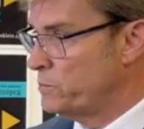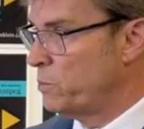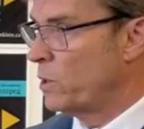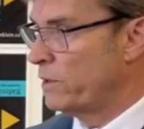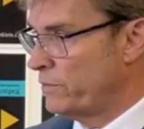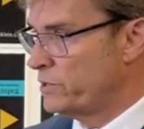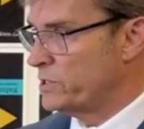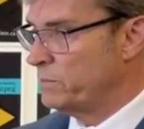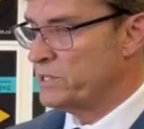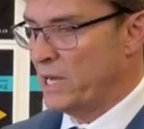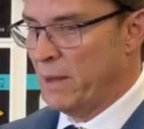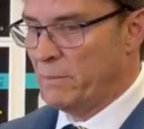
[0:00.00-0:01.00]
board for
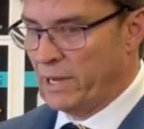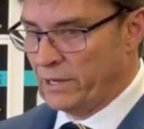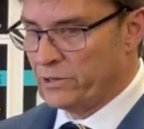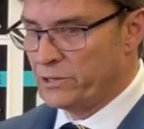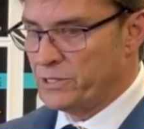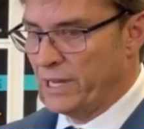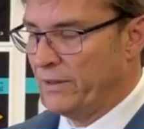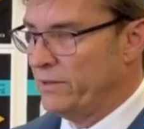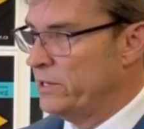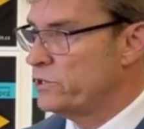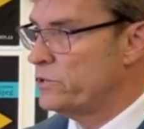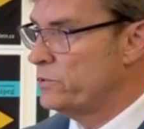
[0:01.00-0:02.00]
some time. I understand
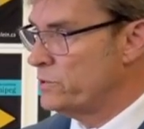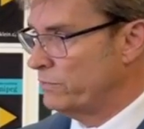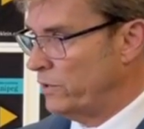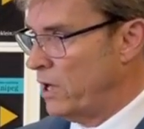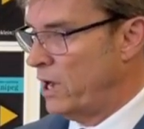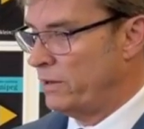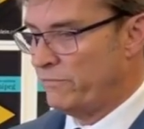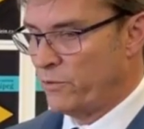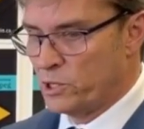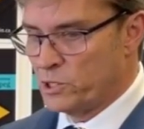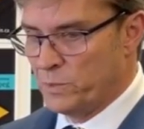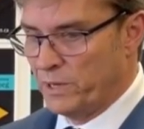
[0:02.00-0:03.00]
the issues of law
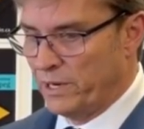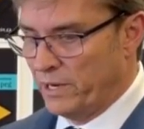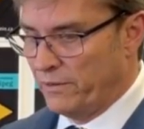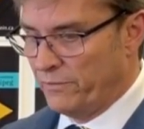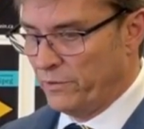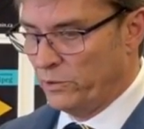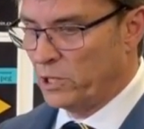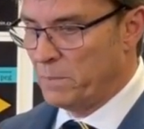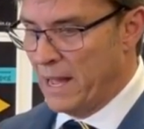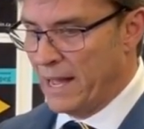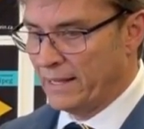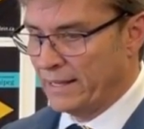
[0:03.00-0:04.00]
enforcement. And if you look
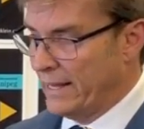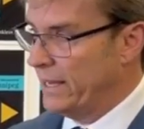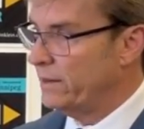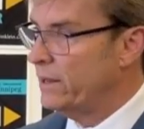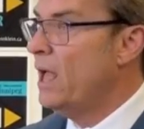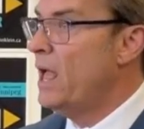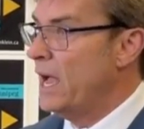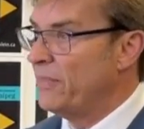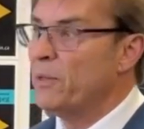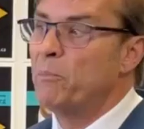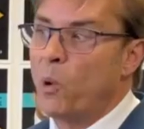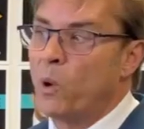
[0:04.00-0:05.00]
back again
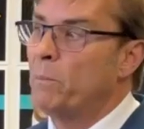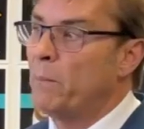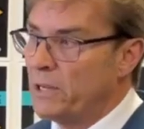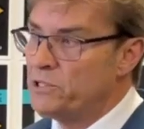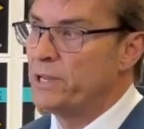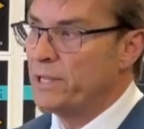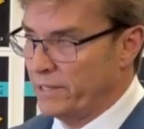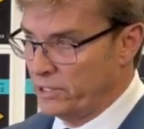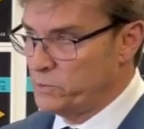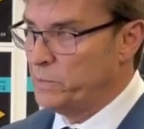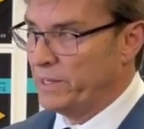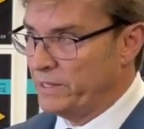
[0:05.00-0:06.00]
at the poor budgeting
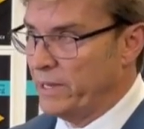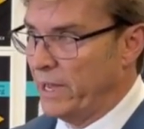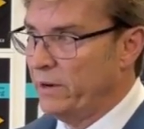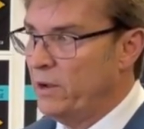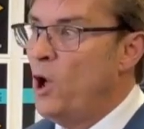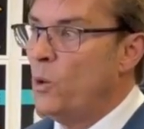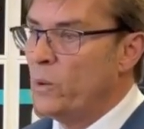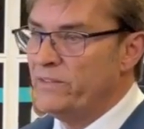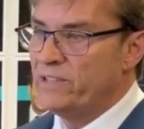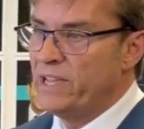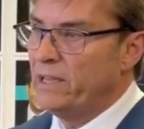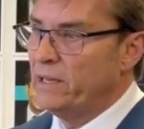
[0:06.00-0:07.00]
that's been done,
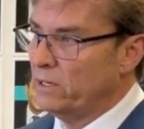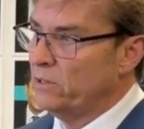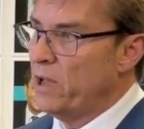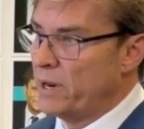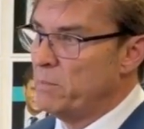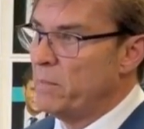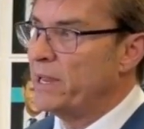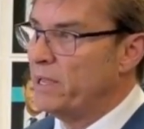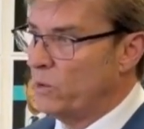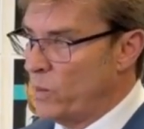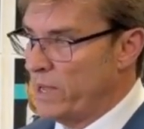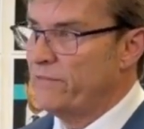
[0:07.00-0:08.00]
we've taken a lot of
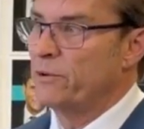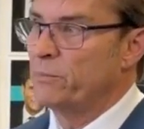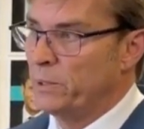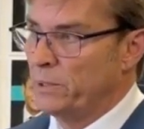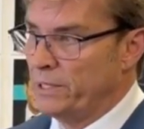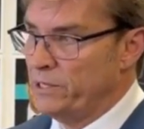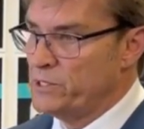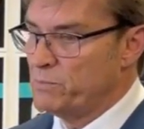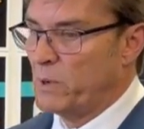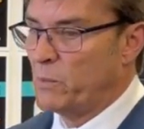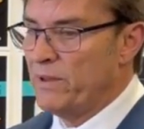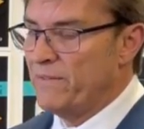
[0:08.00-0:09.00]
money away from police,
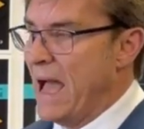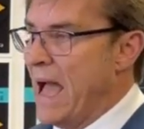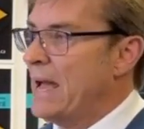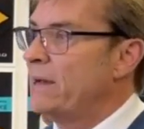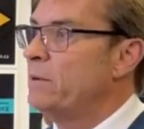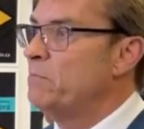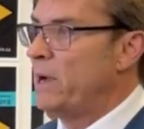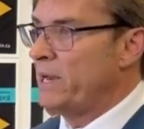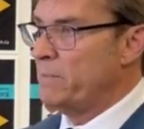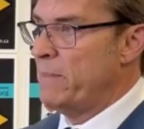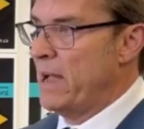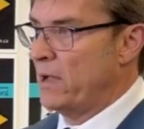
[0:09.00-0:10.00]
but we've added
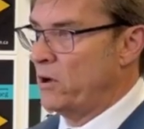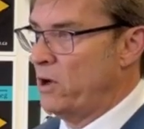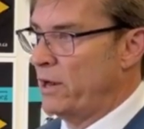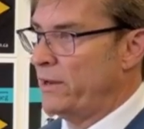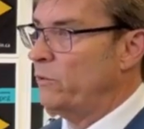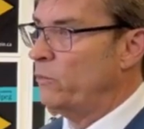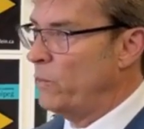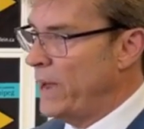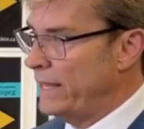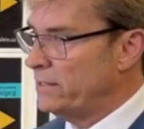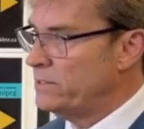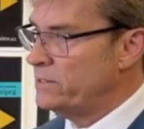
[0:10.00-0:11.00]
money back on in
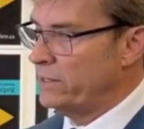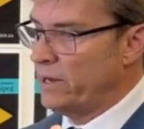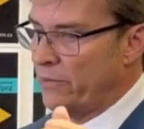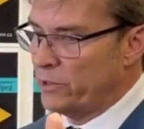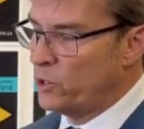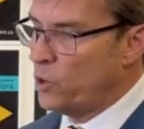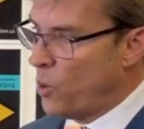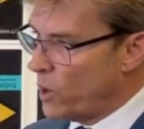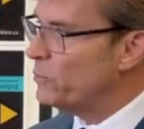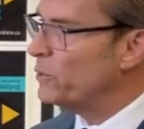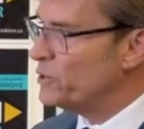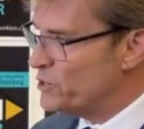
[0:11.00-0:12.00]
rent and other
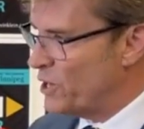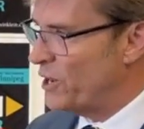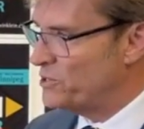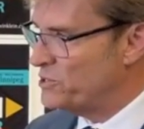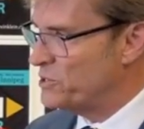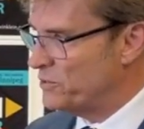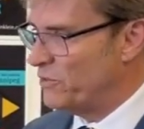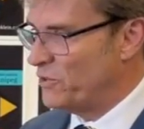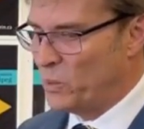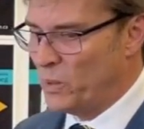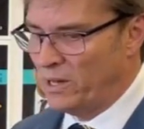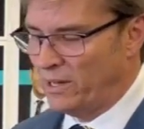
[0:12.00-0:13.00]
corporate charges, if
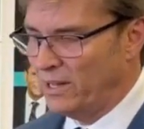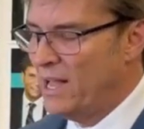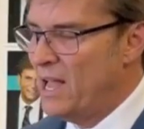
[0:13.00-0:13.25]
you will.